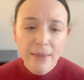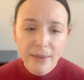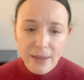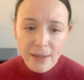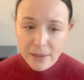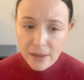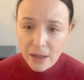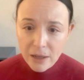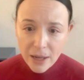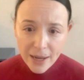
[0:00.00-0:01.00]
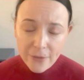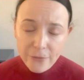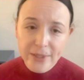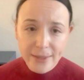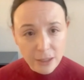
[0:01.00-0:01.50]
that
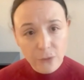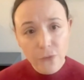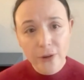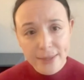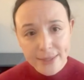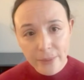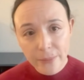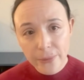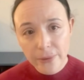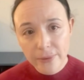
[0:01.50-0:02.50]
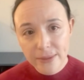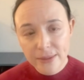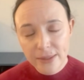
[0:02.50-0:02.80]
have tested, for example,